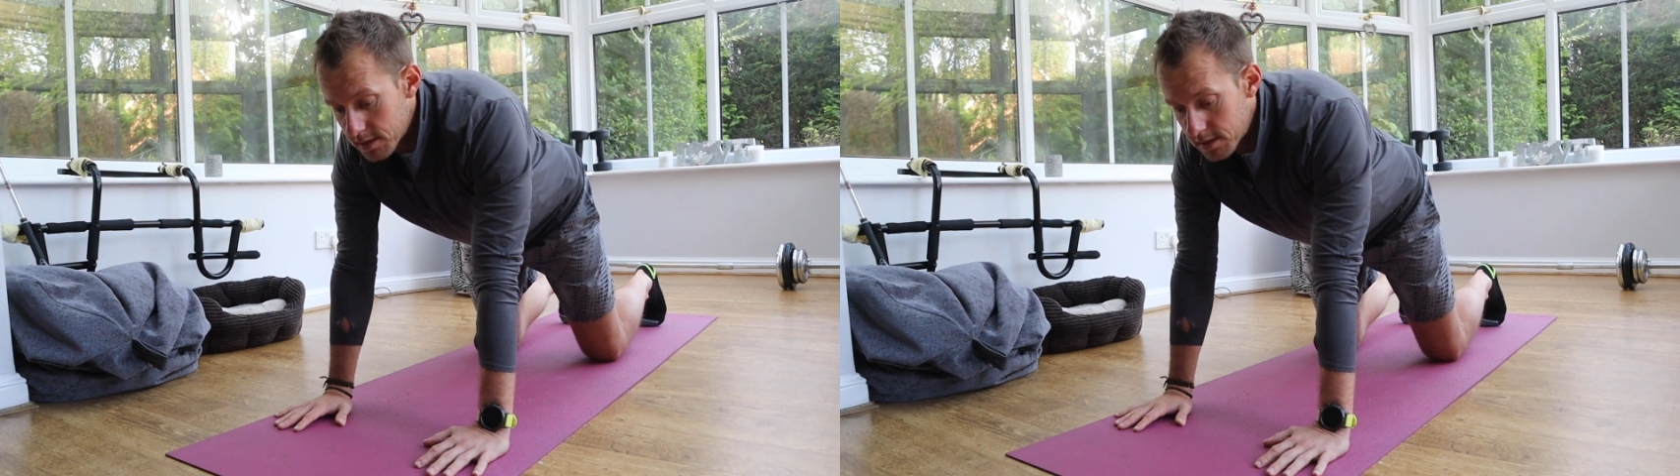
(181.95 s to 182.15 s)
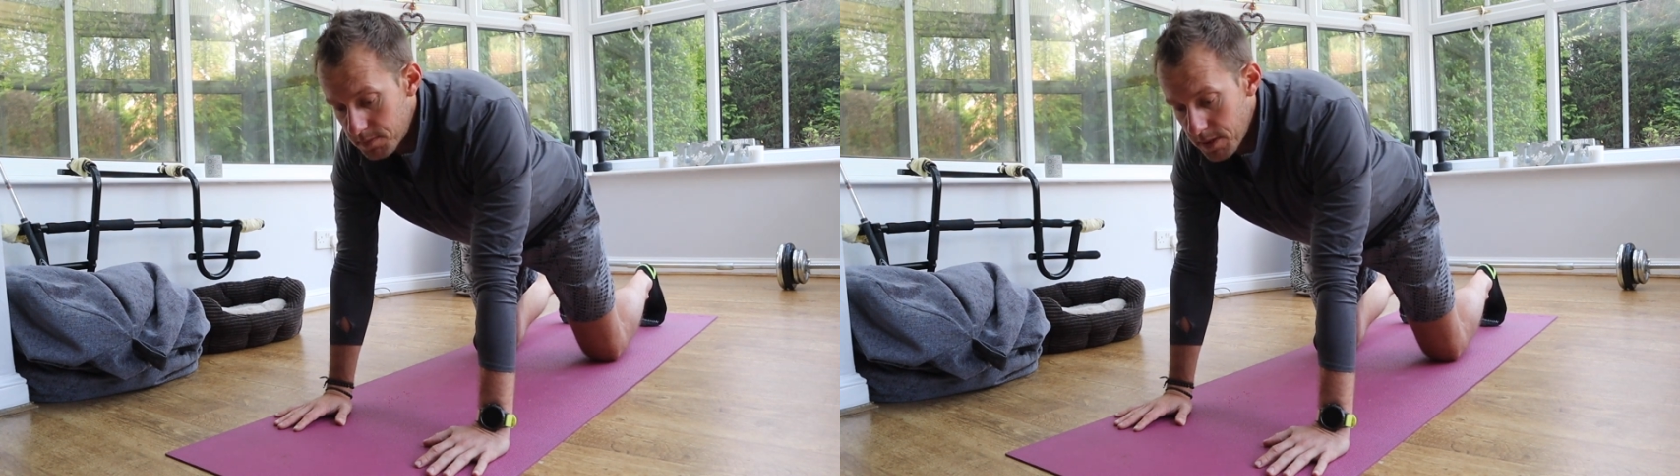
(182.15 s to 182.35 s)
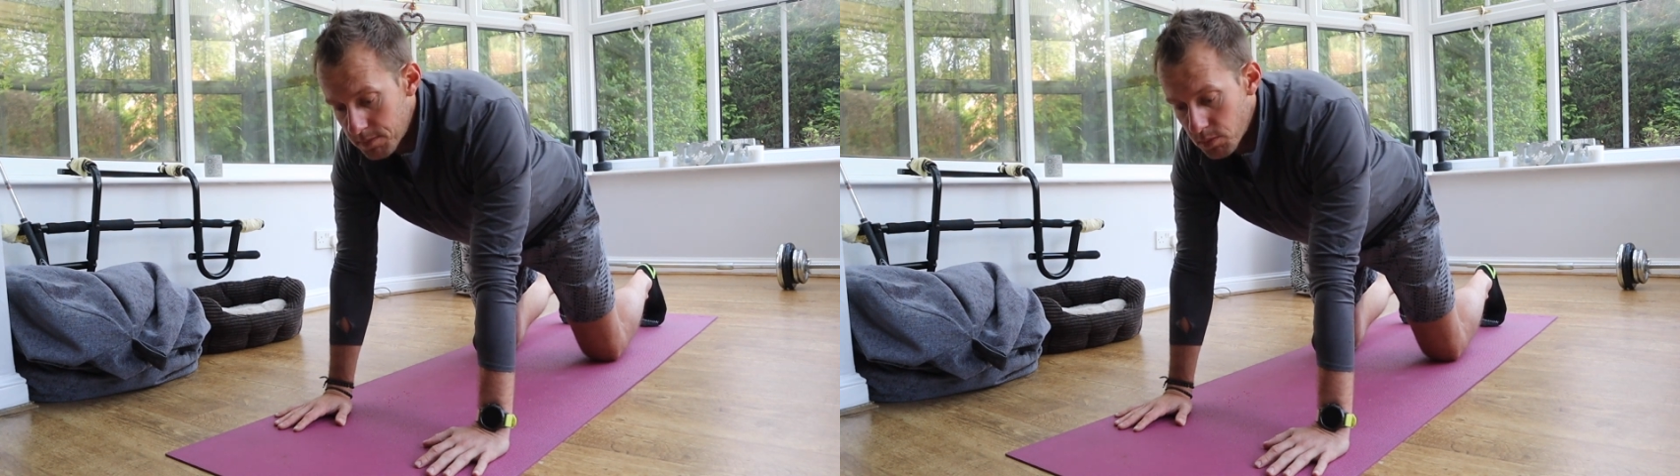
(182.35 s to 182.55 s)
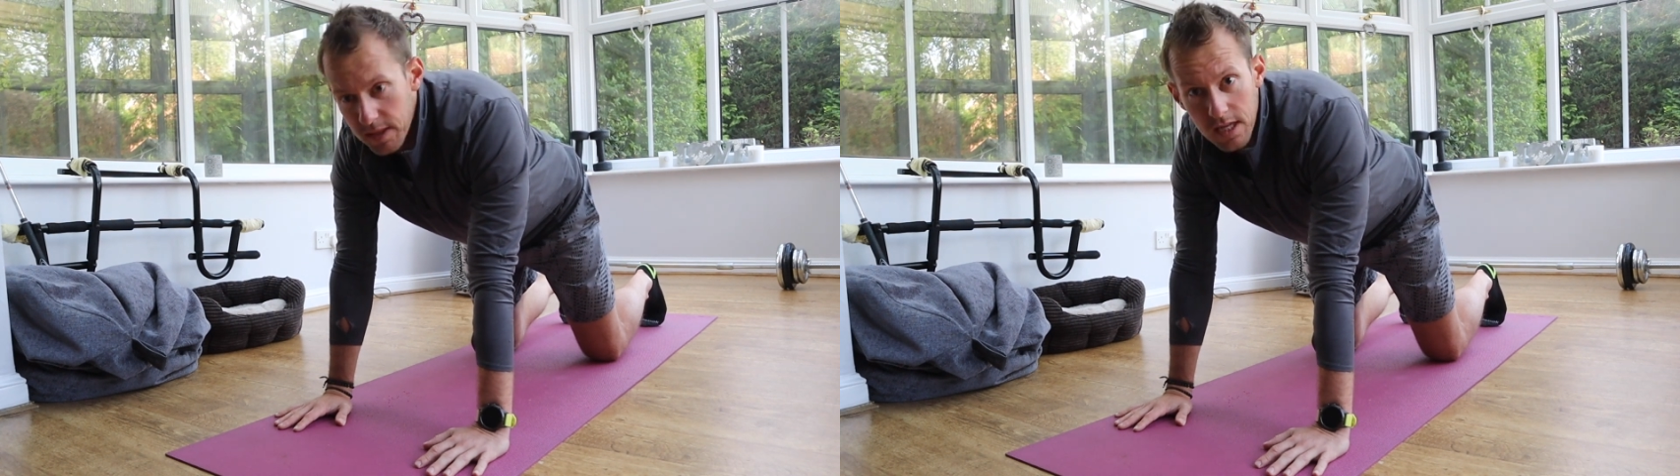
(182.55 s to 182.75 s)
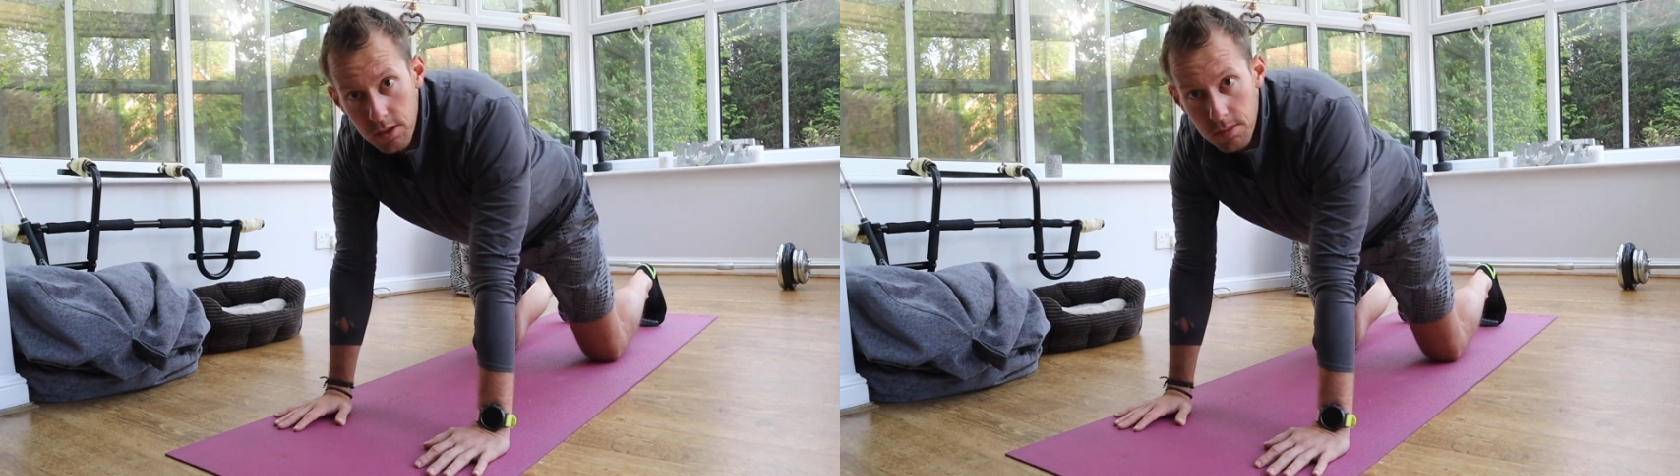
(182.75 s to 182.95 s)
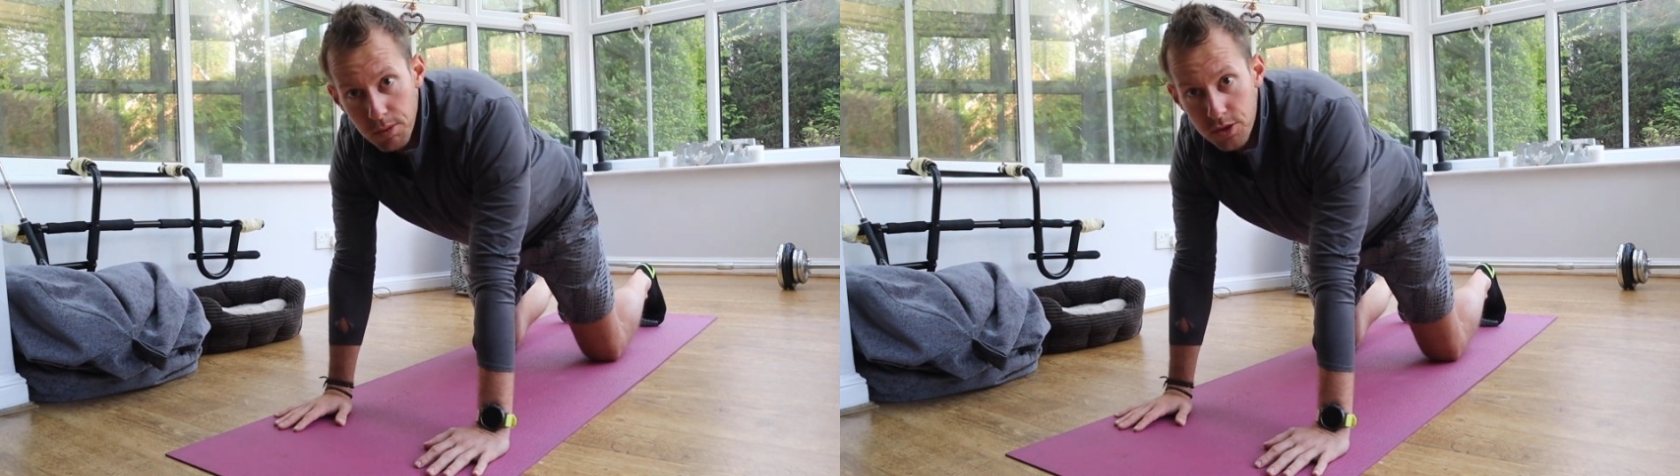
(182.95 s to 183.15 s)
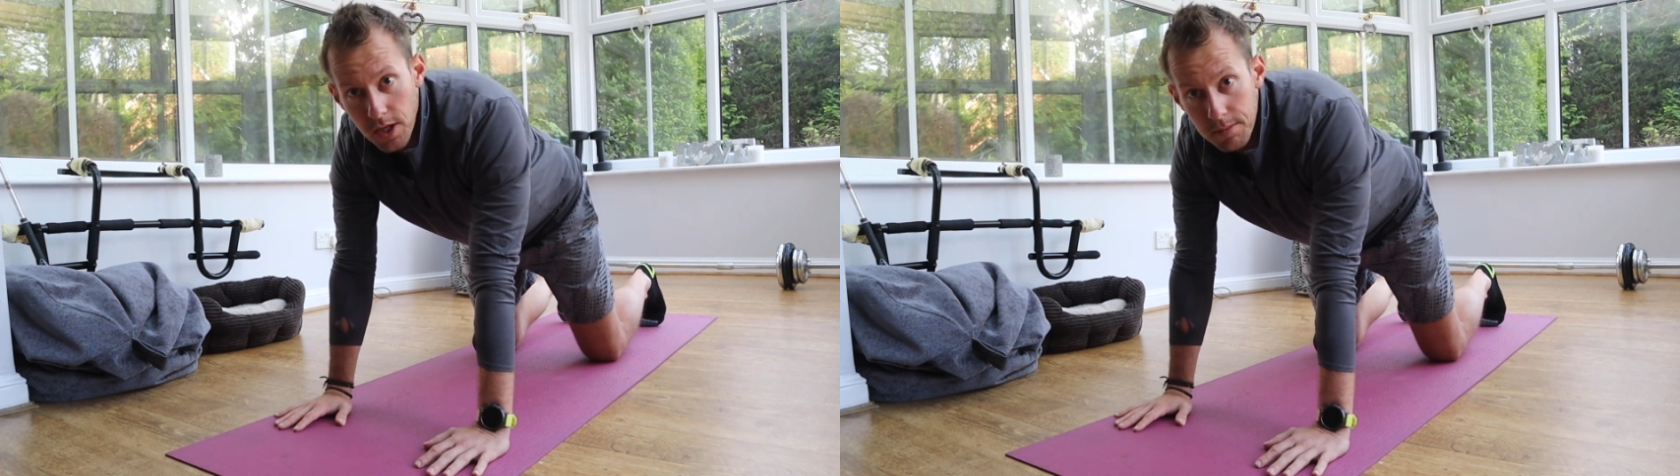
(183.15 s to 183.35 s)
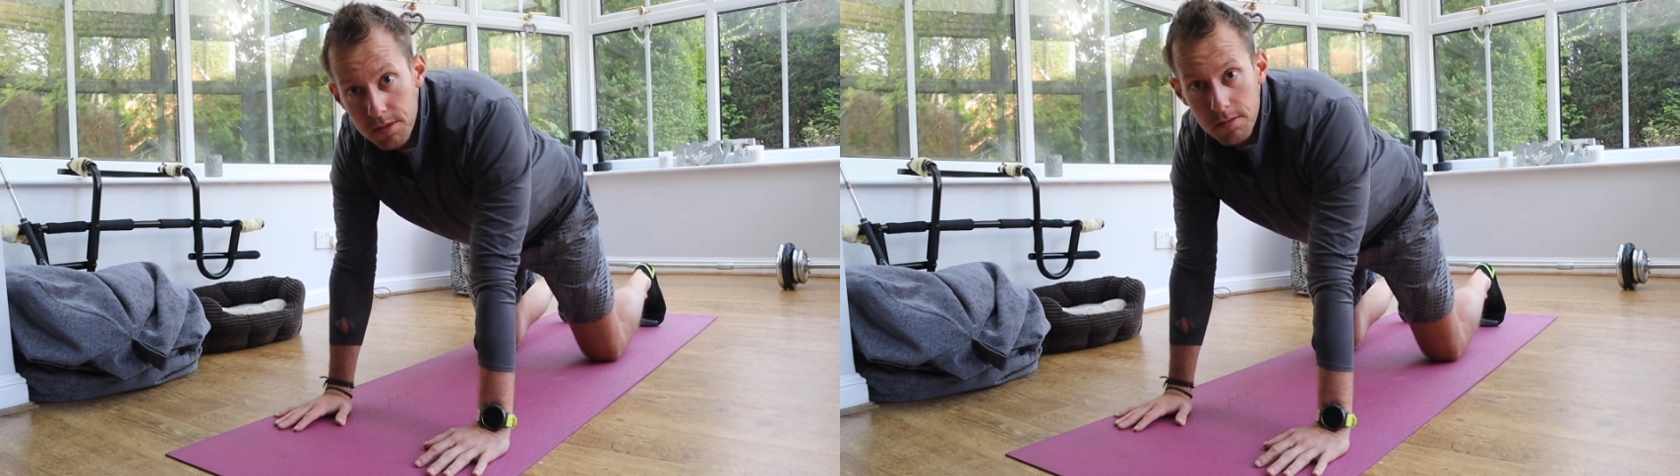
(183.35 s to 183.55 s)
this to people when they're doing
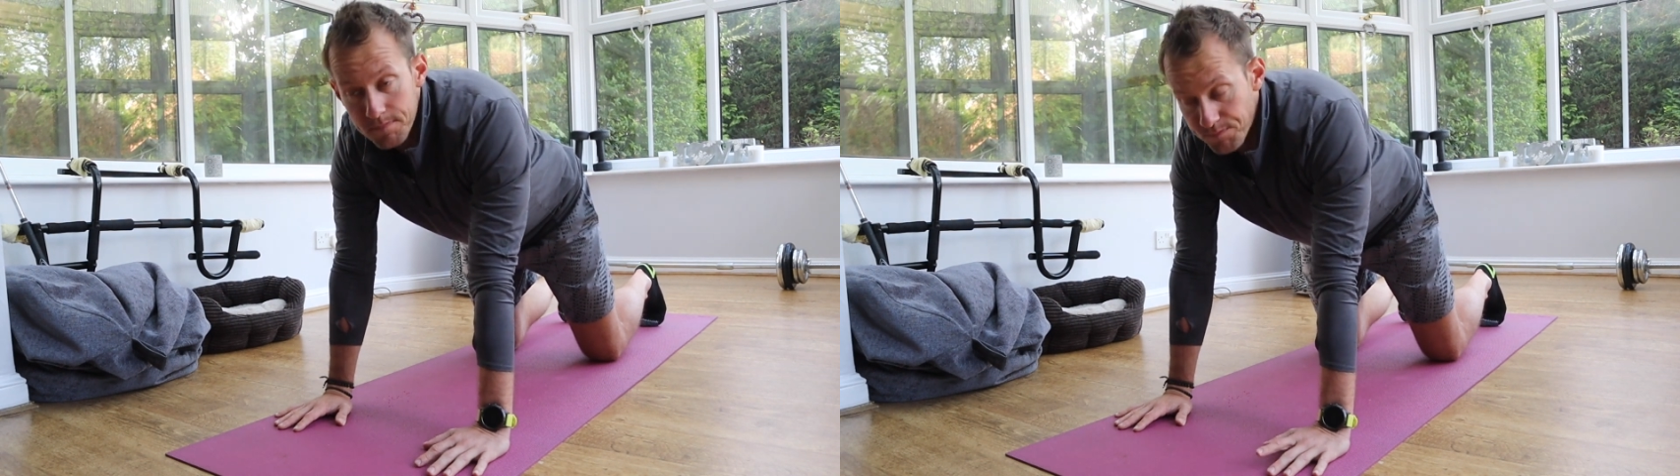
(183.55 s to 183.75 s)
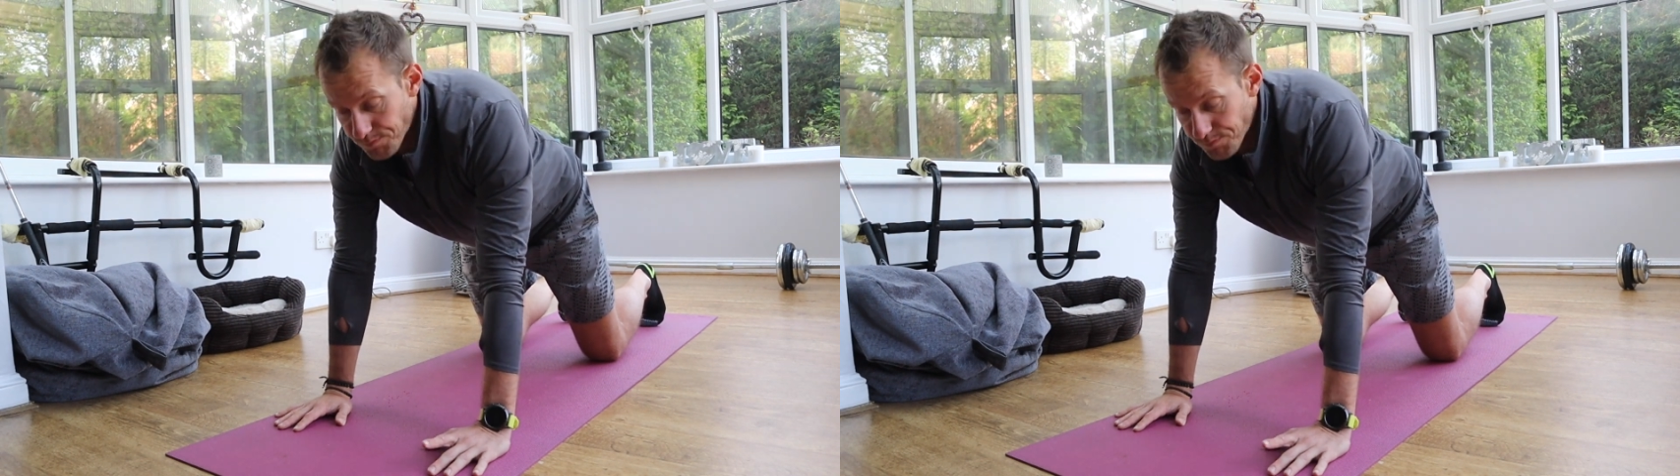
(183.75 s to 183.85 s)
push-ups,